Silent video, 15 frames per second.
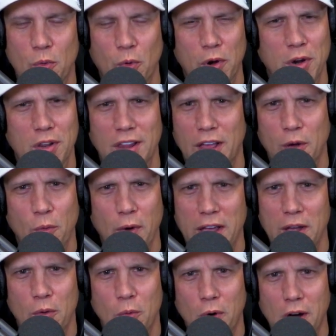Were you like,
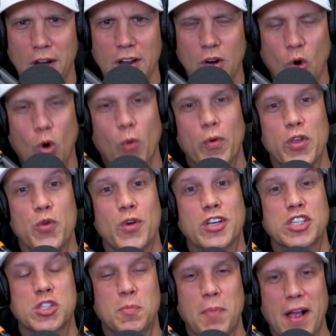"Wait, what?" Or were you
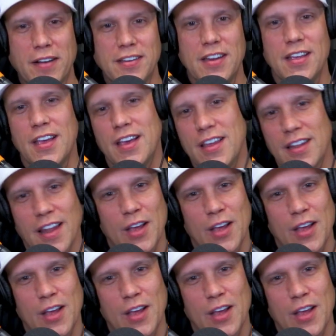expecting it?